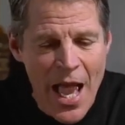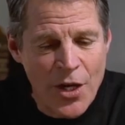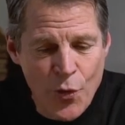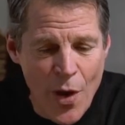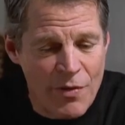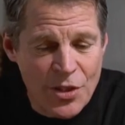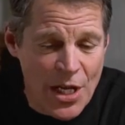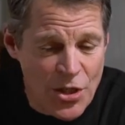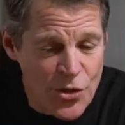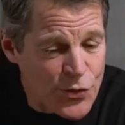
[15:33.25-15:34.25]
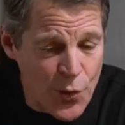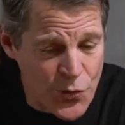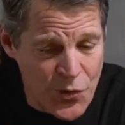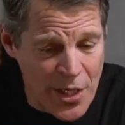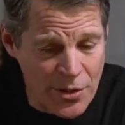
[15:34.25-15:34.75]
And whoever touches
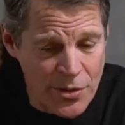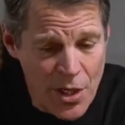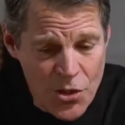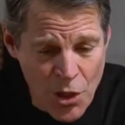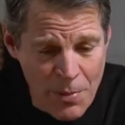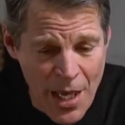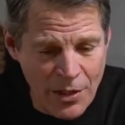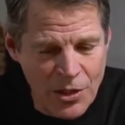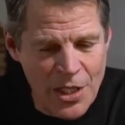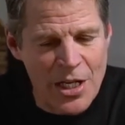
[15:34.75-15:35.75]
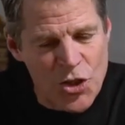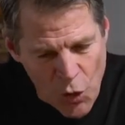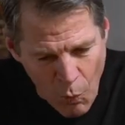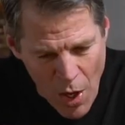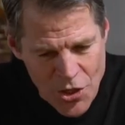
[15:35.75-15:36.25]
those things shall be unclean, and
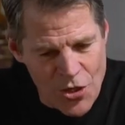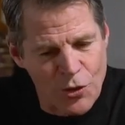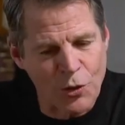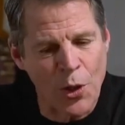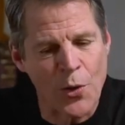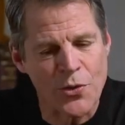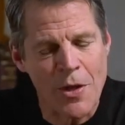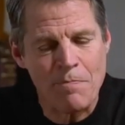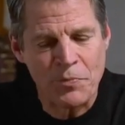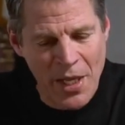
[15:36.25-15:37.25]
shall wash his clothes